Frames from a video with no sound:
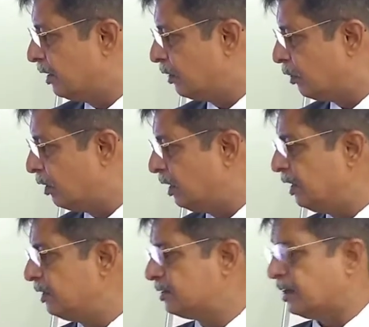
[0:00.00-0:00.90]
When I
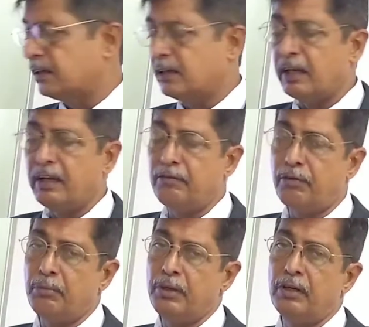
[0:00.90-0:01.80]
say efficient,
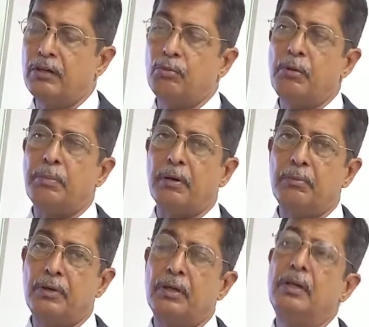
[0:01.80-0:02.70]
I am putting stress
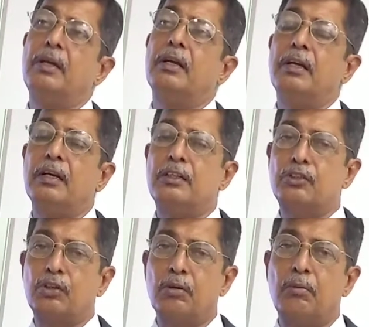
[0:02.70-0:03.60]
on the word efficient
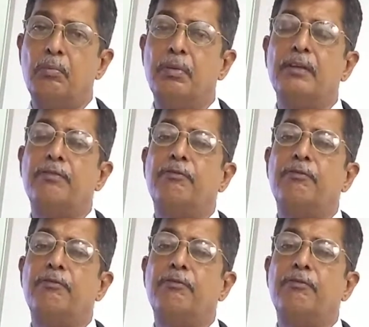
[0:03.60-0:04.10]
because